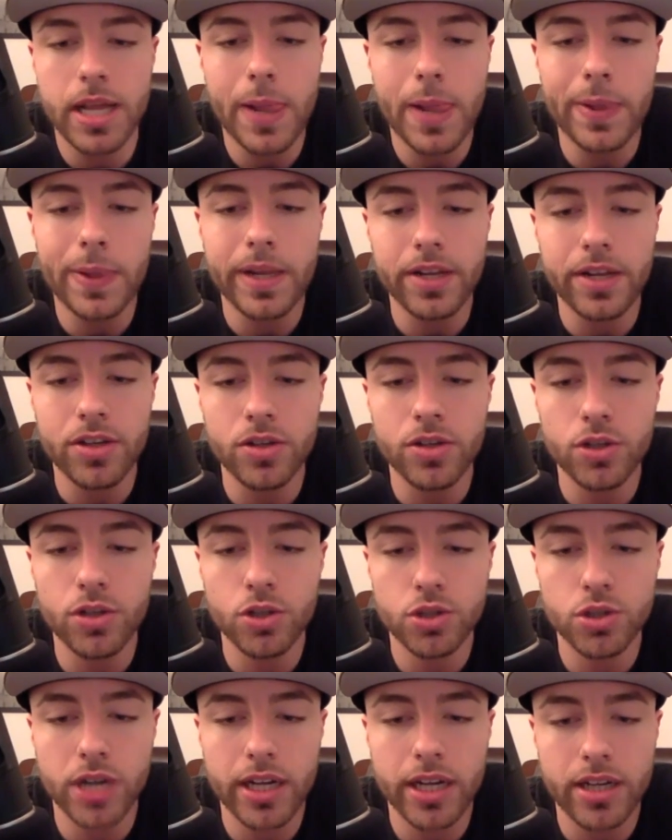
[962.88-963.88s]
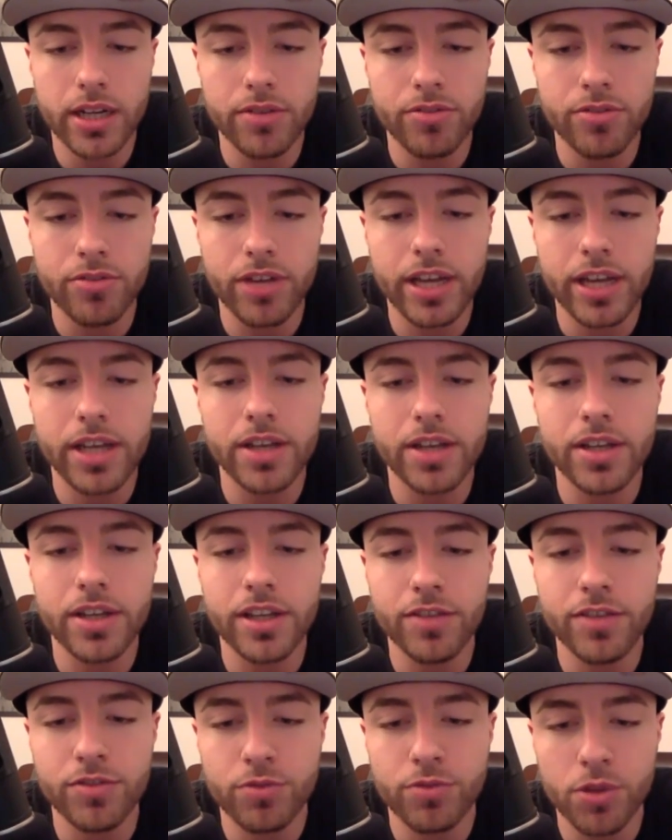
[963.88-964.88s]
that you're trying to convey
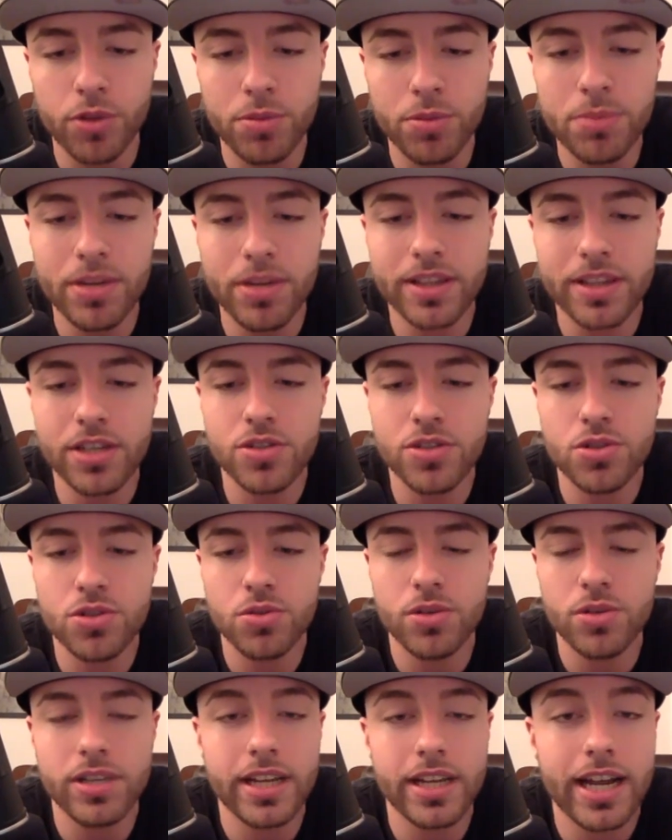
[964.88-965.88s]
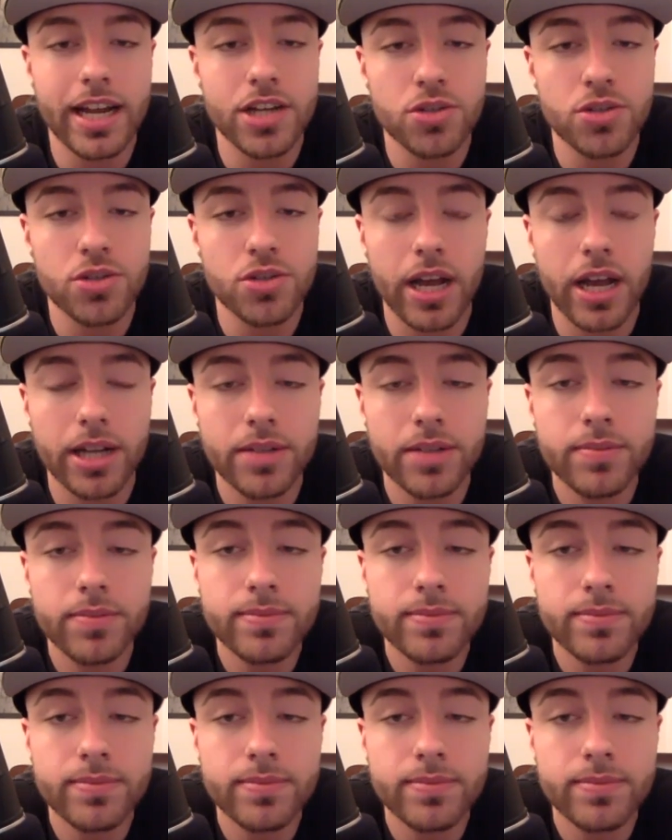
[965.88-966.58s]
for the people that didn't tune into that track?